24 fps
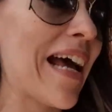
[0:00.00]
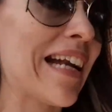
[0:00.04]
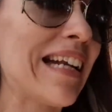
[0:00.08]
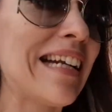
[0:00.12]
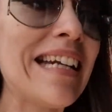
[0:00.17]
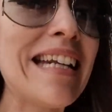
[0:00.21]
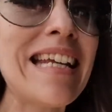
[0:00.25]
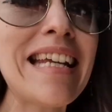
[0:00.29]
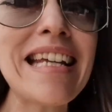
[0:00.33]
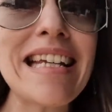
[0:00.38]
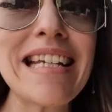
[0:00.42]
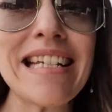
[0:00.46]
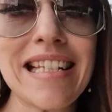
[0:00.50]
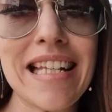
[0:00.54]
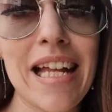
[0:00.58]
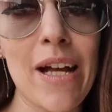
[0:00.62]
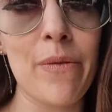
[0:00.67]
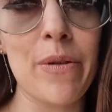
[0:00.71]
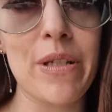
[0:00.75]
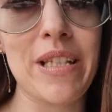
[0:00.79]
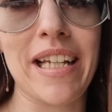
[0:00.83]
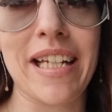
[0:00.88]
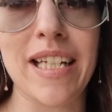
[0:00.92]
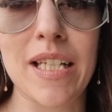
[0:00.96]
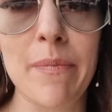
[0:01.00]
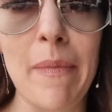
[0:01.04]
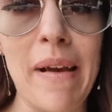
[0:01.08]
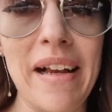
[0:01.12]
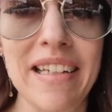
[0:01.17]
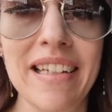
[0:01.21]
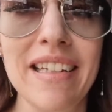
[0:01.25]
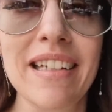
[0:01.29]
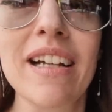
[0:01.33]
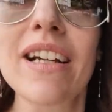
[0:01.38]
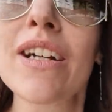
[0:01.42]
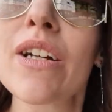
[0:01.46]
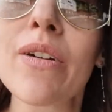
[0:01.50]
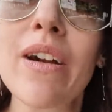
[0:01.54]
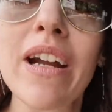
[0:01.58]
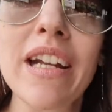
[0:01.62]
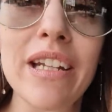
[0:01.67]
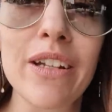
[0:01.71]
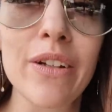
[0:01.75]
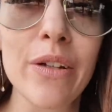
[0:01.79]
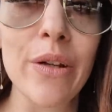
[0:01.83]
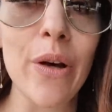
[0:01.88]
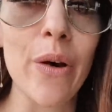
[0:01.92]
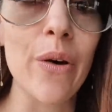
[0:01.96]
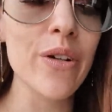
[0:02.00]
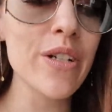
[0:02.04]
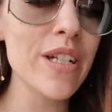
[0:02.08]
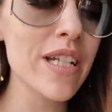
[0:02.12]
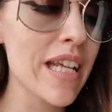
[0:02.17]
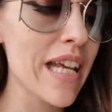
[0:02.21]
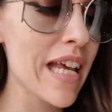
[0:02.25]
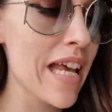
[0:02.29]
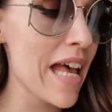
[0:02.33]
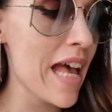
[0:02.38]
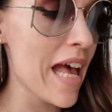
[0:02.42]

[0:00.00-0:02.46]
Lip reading: At least I was expecting a credit note.